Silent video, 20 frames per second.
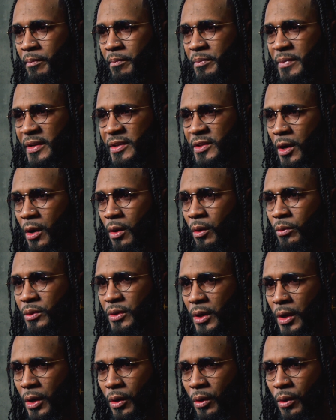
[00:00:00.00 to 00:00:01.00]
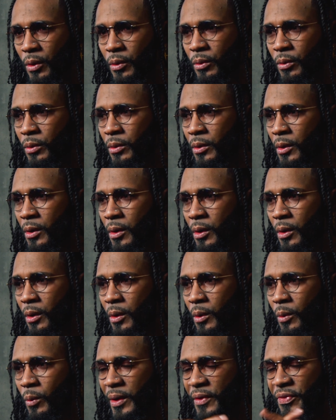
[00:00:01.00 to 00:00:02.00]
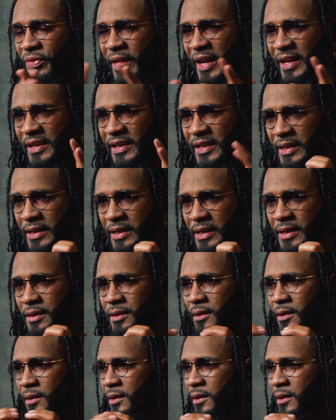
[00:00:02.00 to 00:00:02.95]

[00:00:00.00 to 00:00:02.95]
They don't know what they need